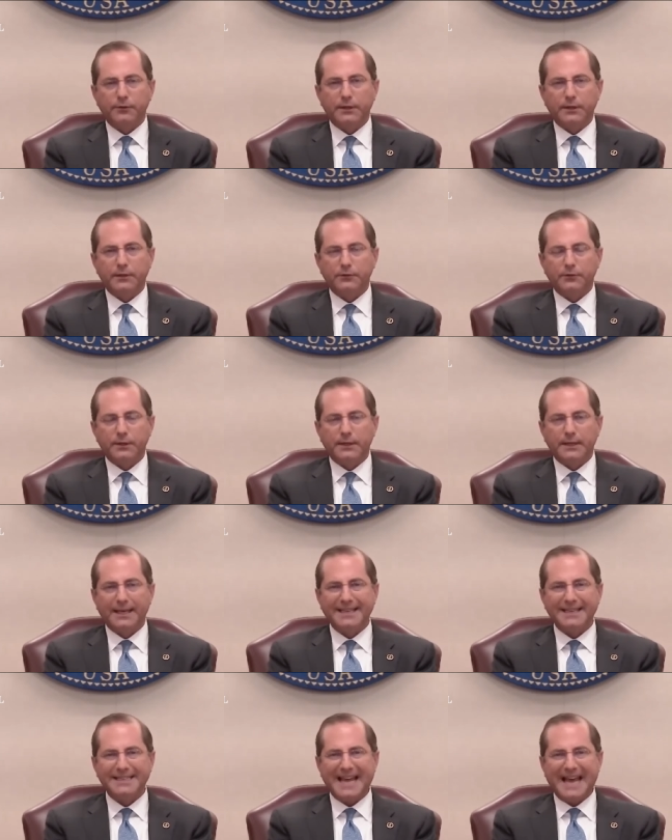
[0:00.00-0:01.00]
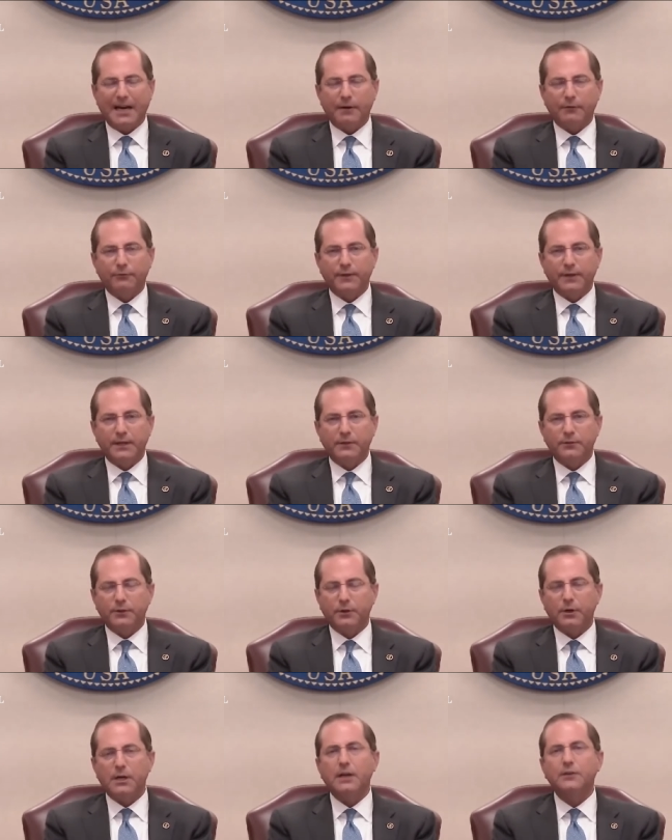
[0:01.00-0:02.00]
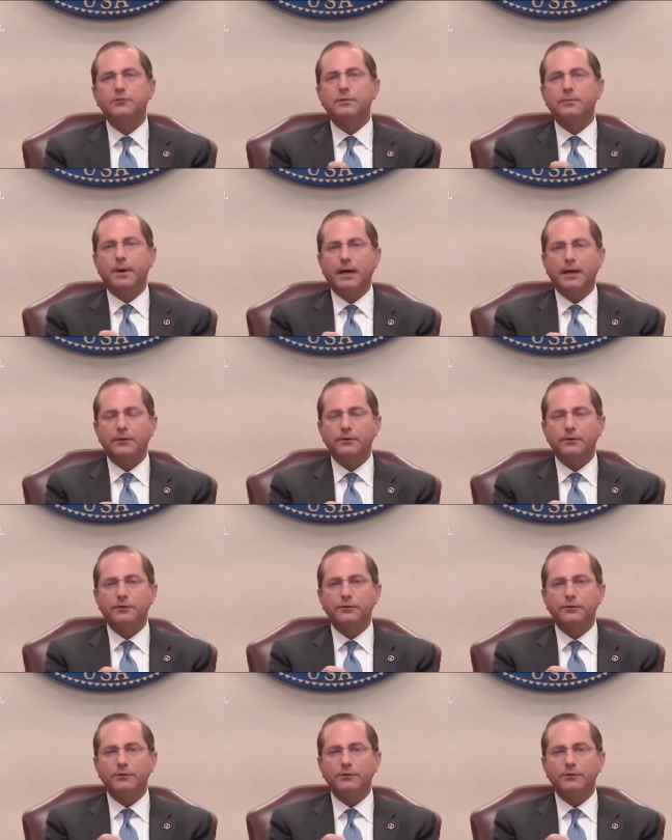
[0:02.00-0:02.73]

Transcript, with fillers: CDC getting data feeds that are customized.